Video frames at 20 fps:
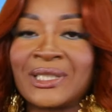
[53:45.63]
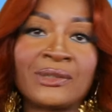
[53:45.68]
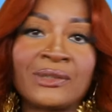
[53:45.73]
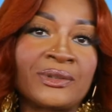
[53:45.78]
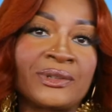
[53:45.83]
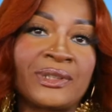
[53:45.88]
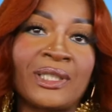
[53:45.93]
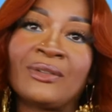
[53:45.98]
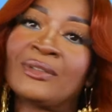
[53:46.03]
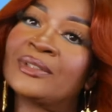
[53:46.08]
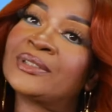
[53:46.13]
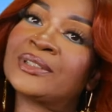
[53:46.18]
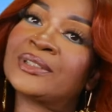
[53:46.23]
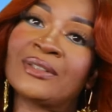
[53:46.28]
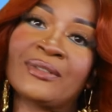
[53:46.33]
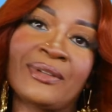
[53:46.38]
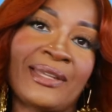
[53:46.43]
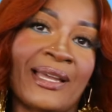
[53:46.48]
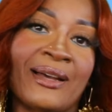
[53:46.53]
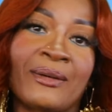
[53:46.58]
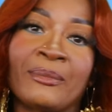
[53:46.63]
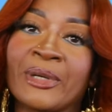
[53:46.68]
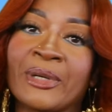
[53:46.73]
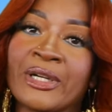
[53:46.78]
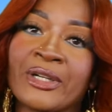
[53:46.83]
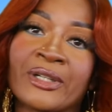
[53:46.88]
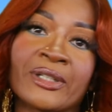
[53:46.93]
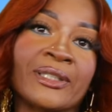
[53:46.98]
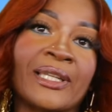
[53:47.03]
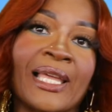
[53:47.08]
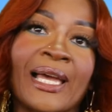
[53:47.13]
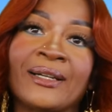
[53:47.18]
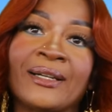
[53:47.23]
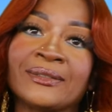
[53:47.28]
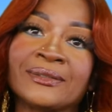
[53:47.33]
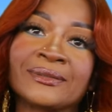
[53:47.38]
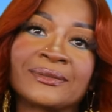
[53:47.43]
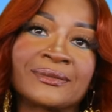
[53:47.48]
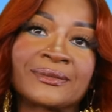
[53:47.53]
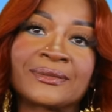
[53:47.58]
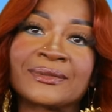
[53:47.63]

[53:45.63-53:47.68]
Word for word: don't count my girl out.